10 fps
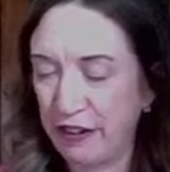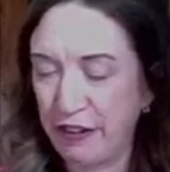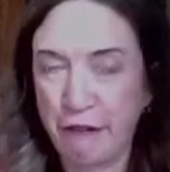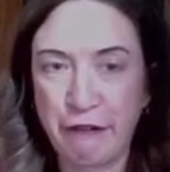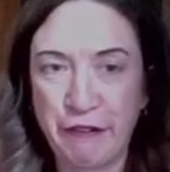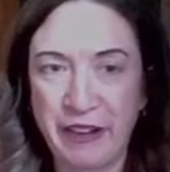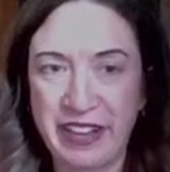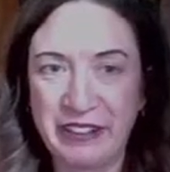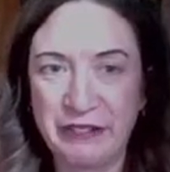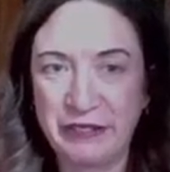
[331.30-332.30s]

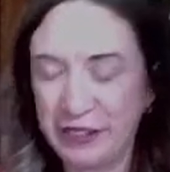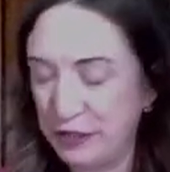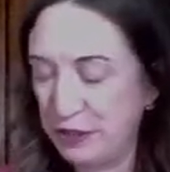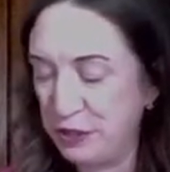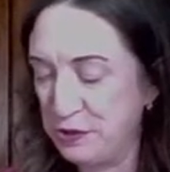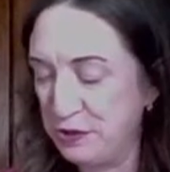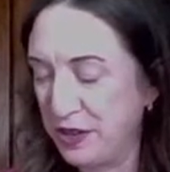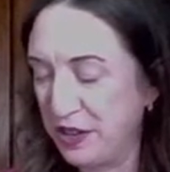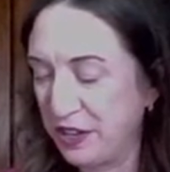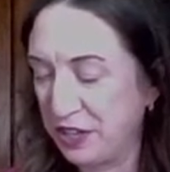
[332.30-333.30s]
5 new
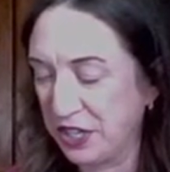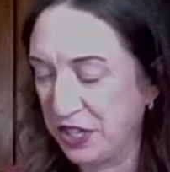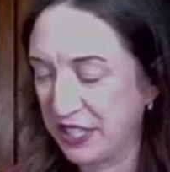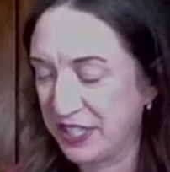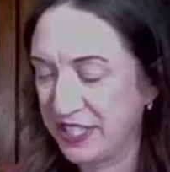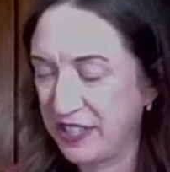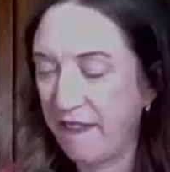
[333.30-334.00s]
cards.